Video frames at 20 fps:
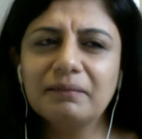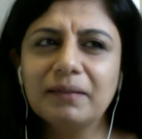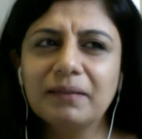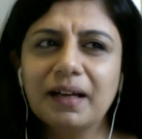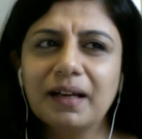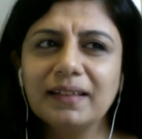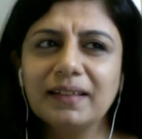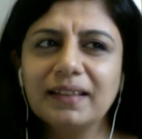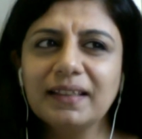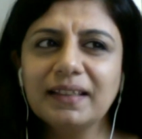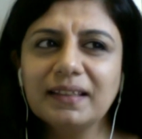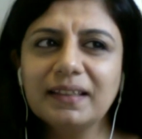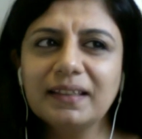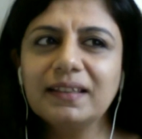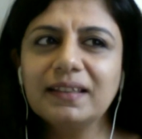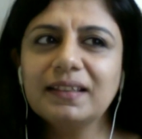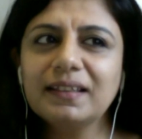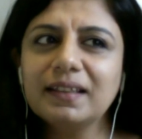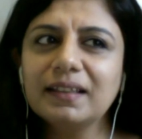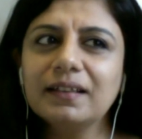in
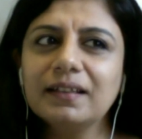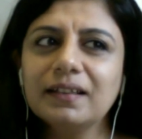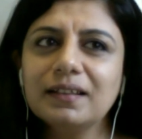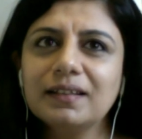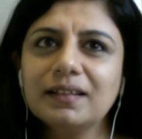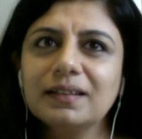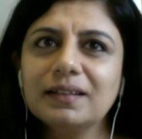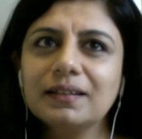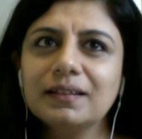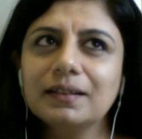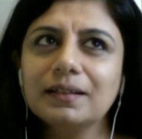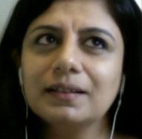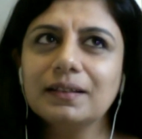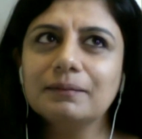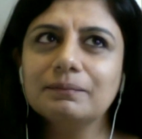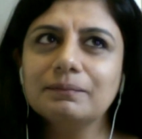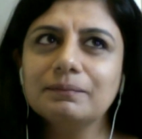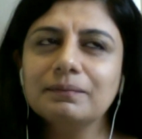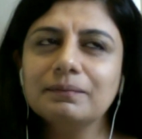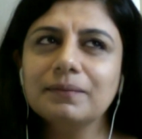these years,
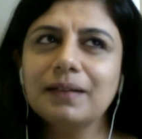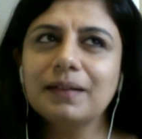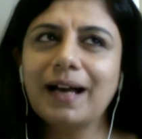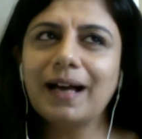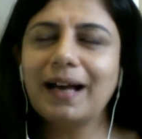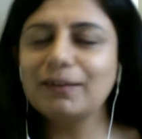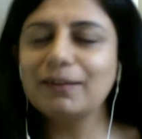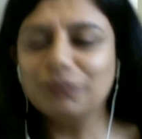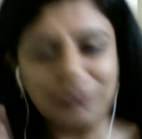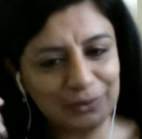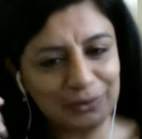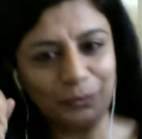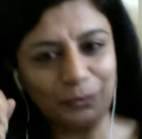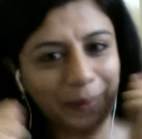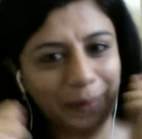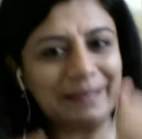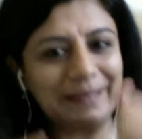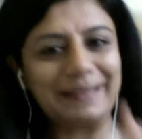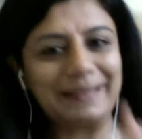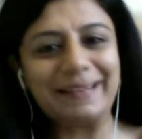I've just
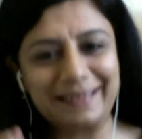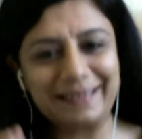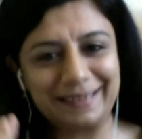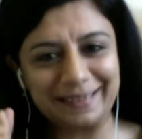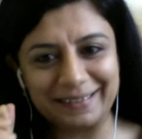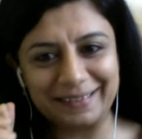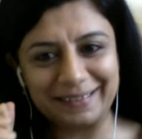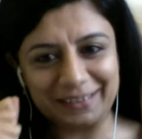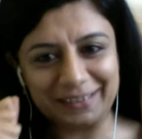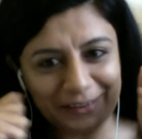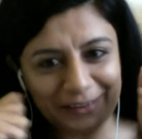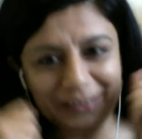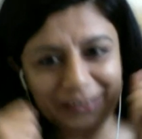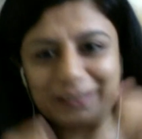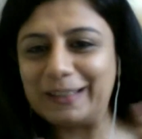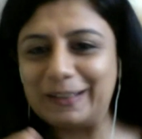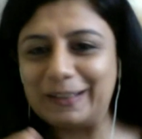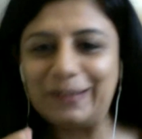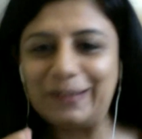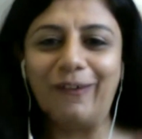waited
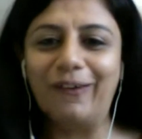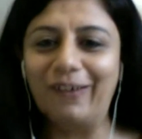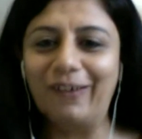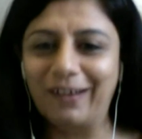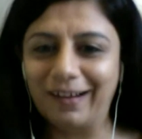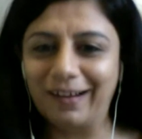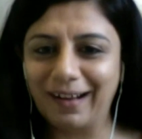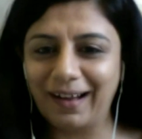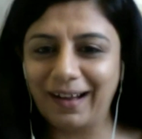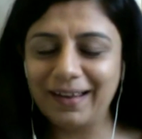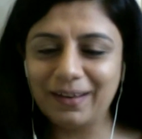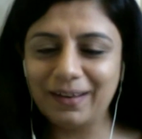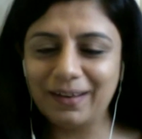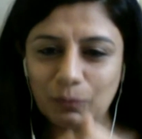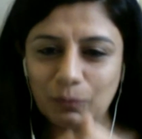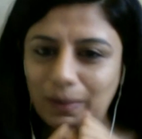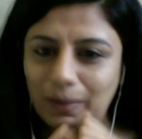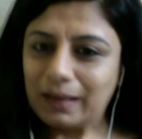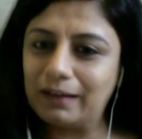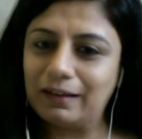really long. I
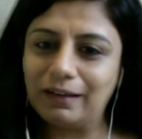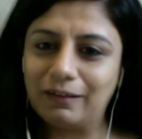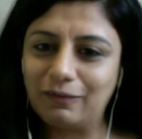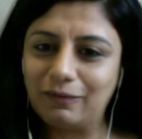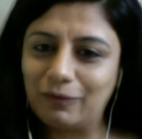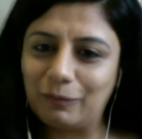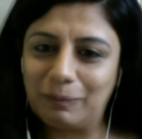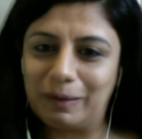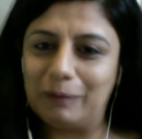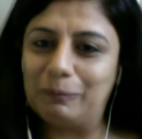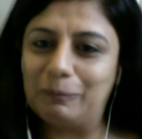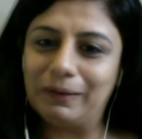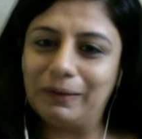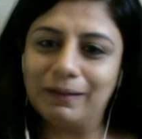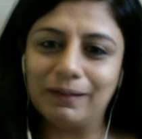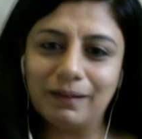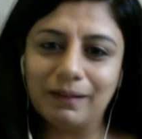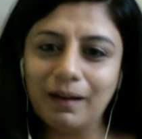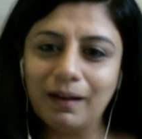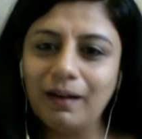have waited for
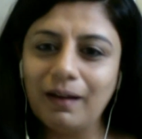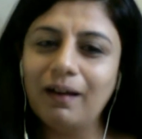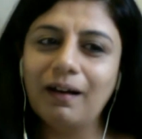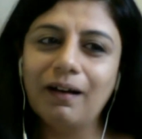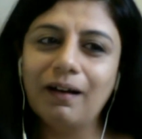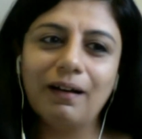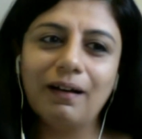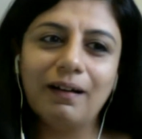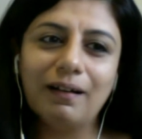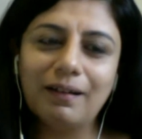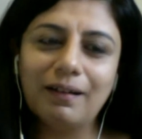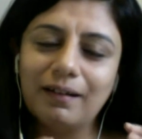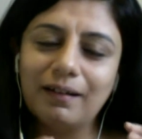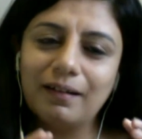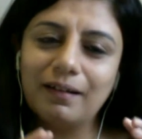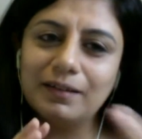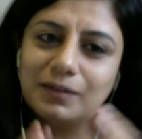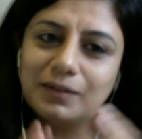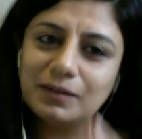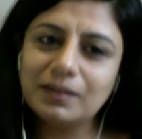people
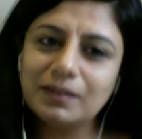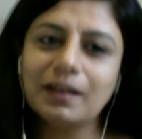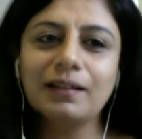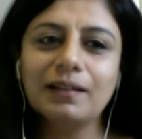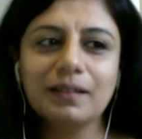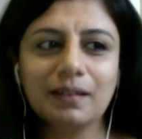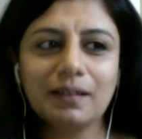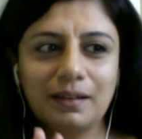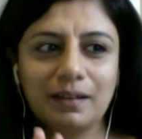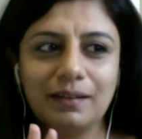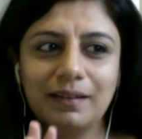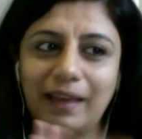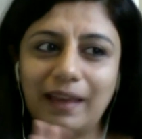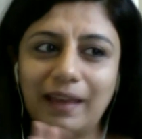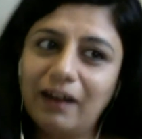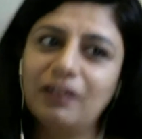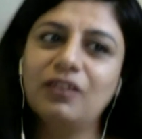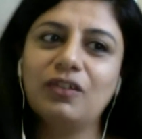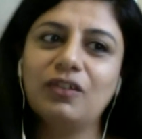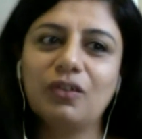to tell
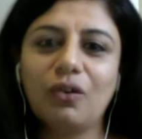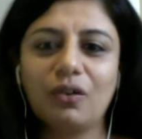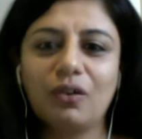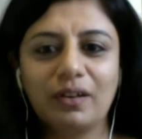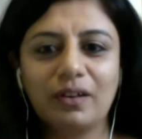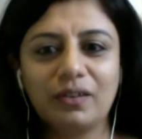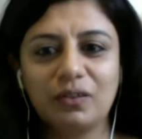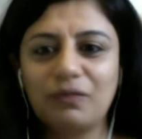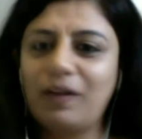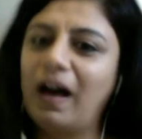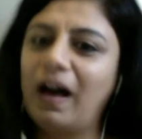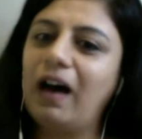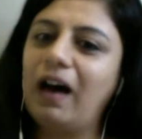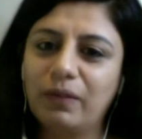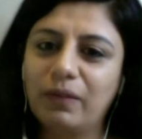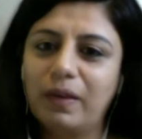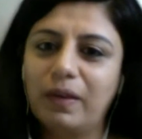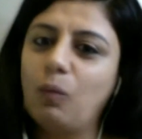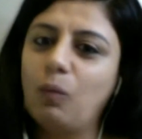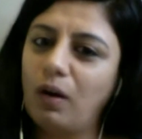their stories of how
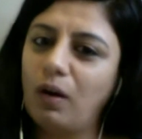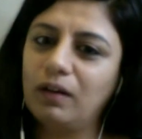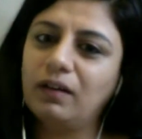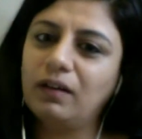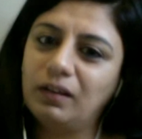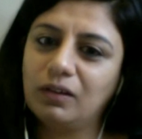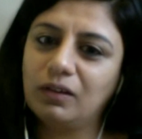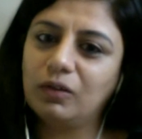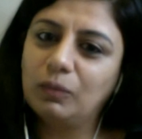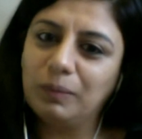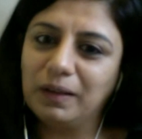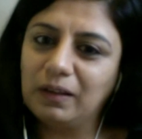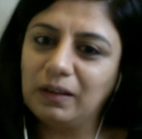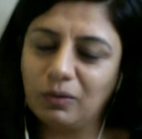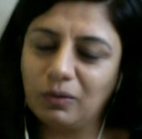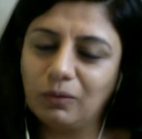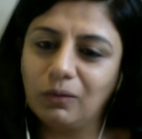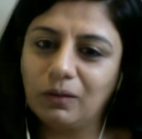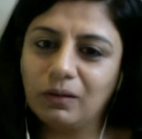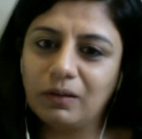they want to be
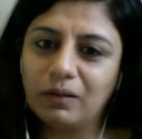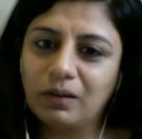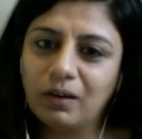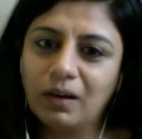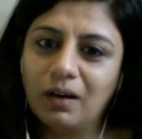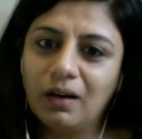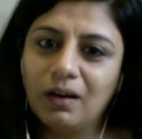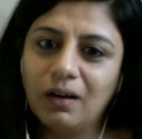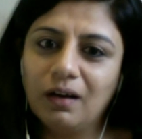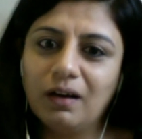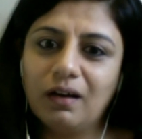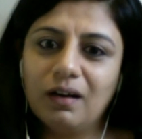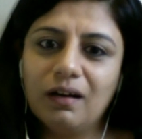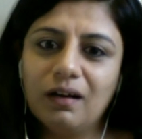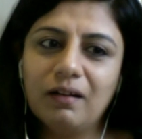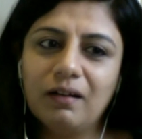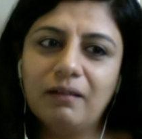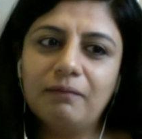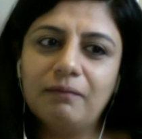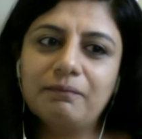told.
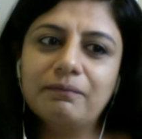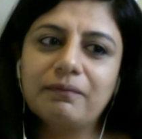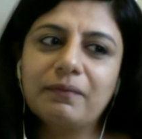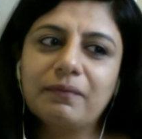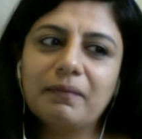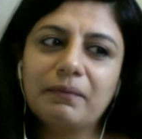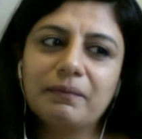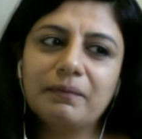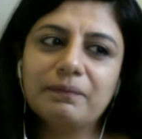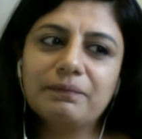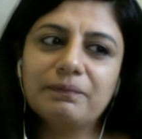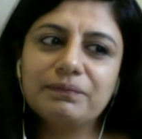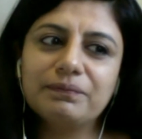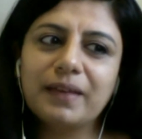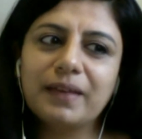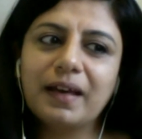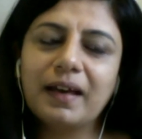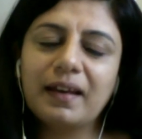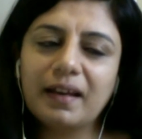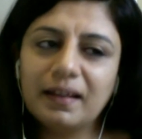Um,
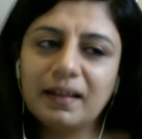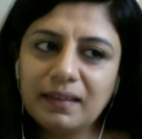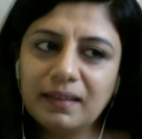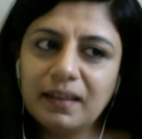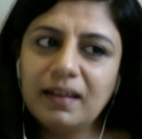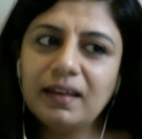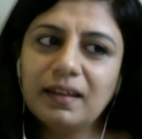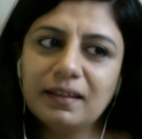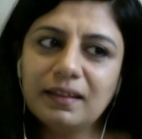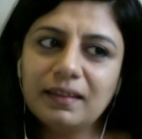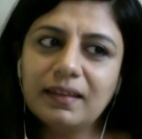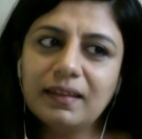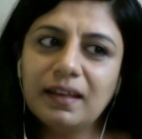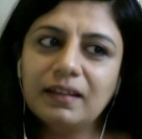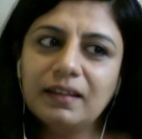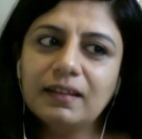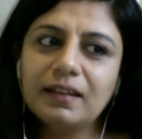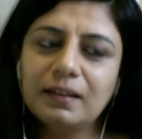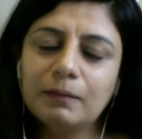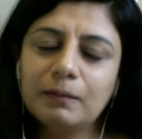and I think
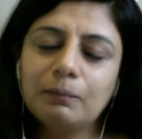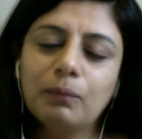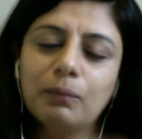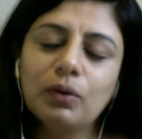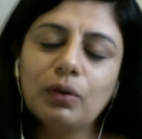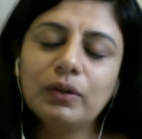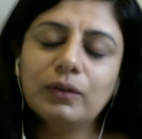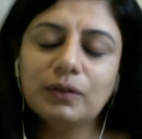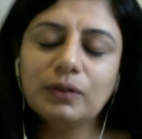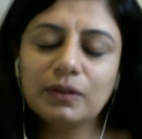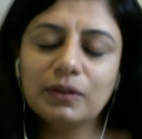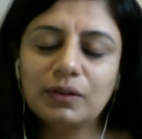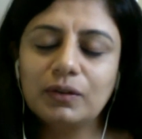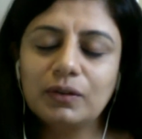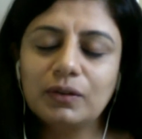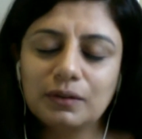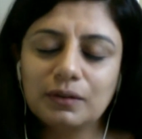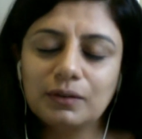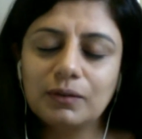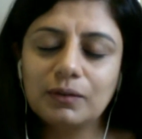in this book, you'll
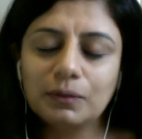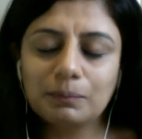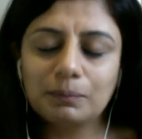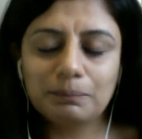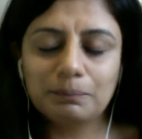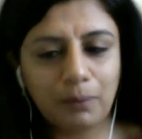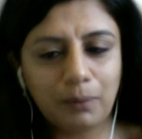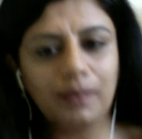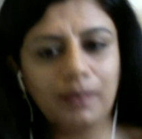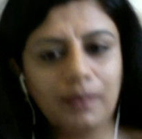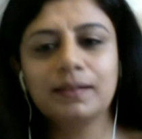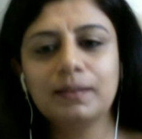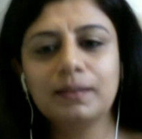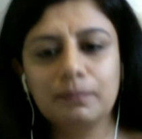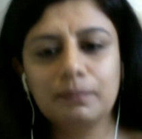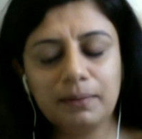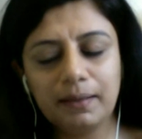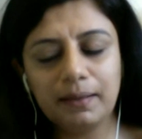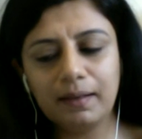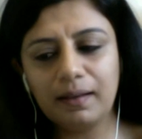
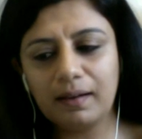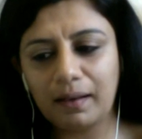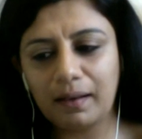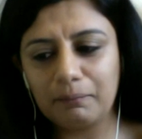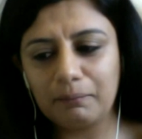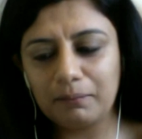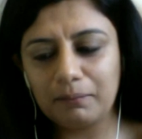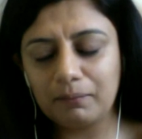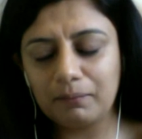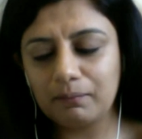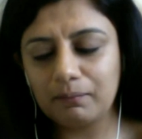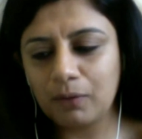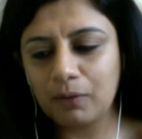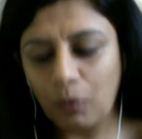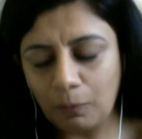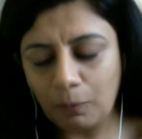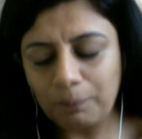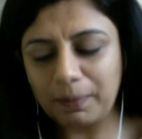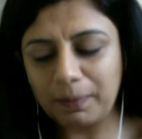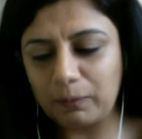possibly, and I'm
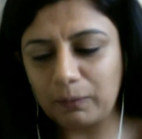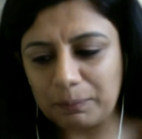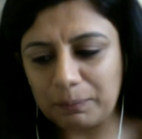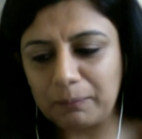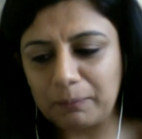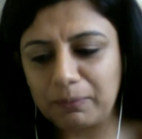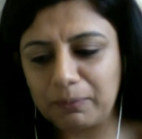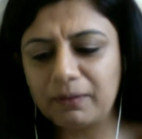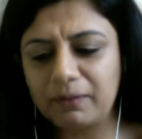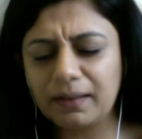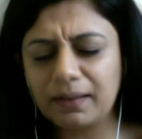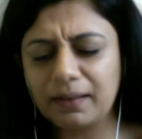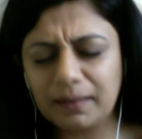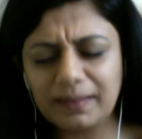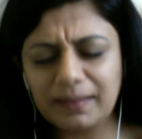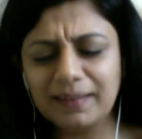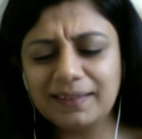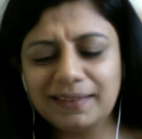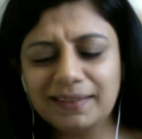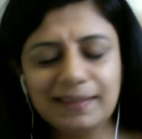hoping when people read it,
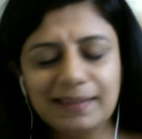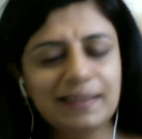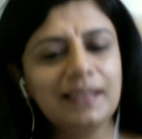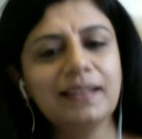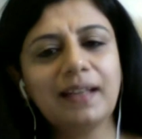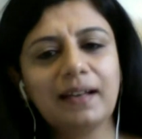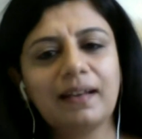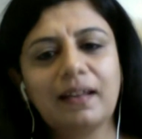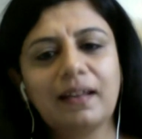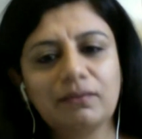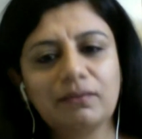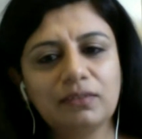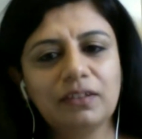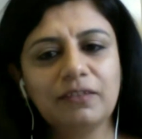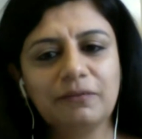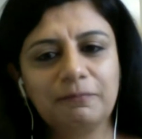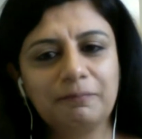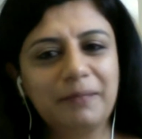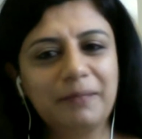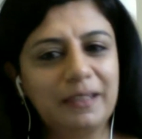they'll see that level
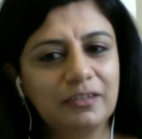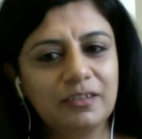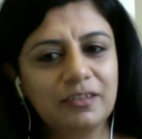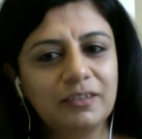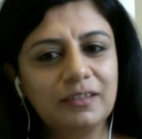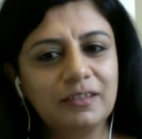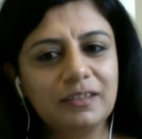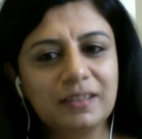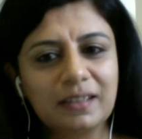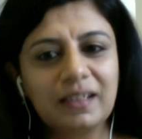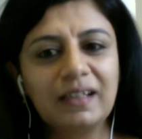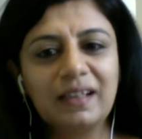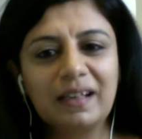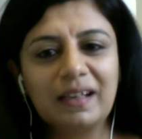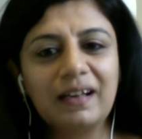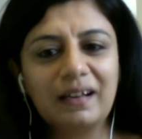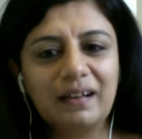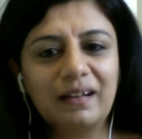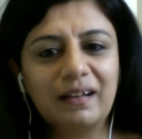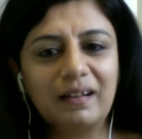of patience
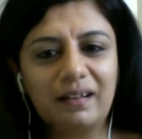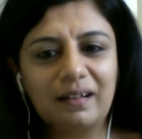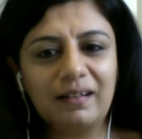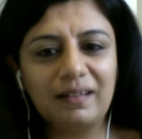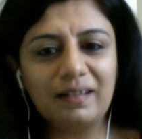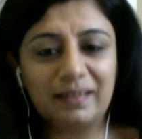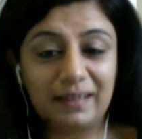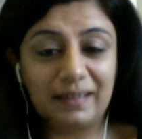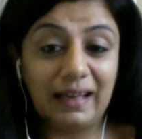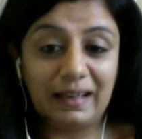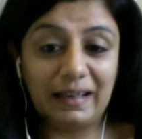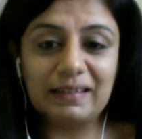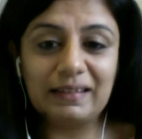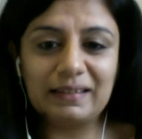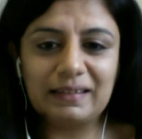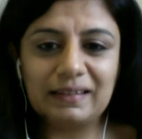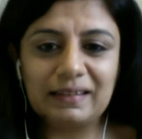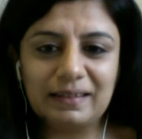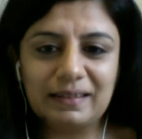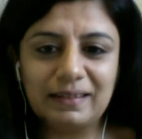that is